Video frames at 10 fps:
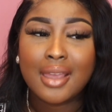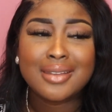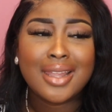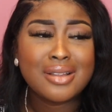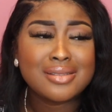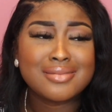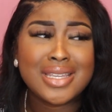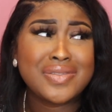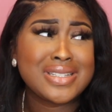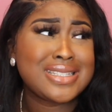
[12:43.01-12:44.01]
Now,
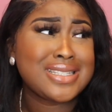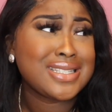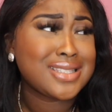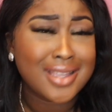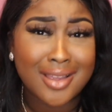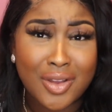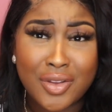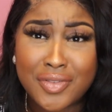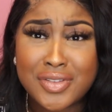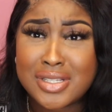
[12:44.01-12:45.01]
if his sister or
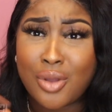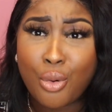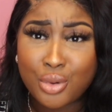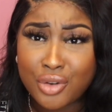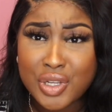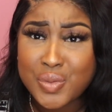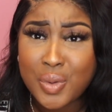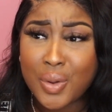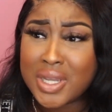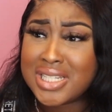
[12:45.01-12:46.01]
if she's older as
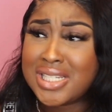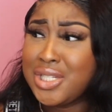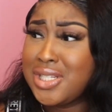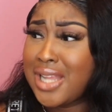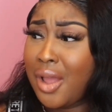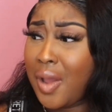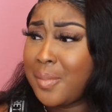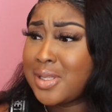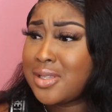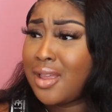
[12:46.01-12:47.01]
well and she's now
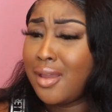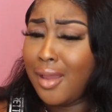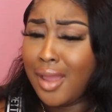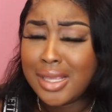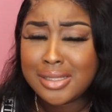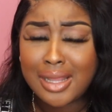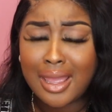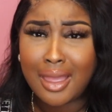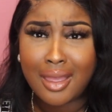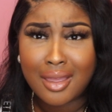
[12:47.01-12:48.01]
coming to... It's like,
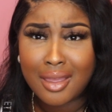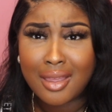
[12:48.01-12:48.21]
ah!